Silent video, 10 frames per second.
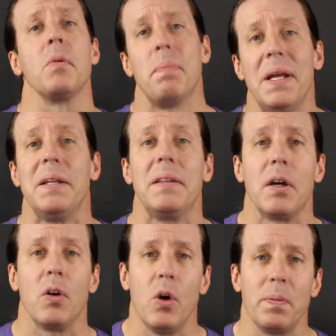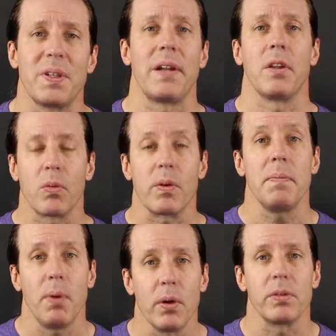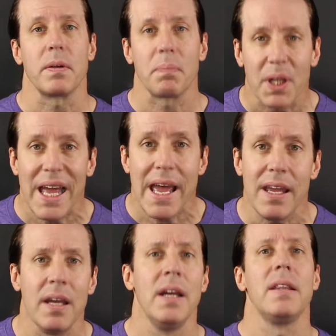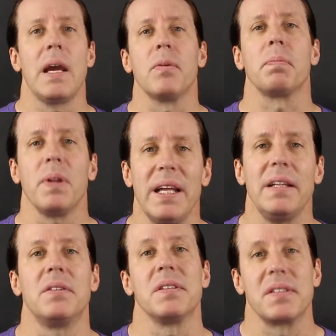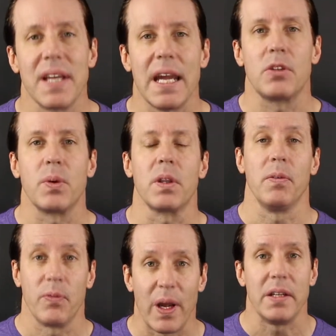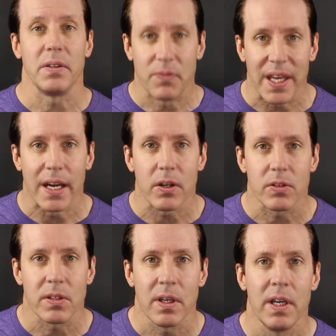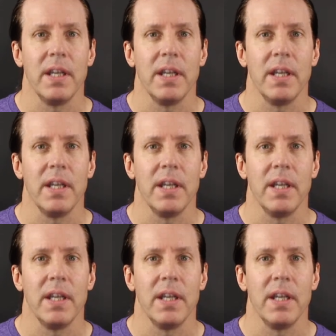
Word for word: were pinning their hopes on a three-person play they were planning to stage with a friend of theirs.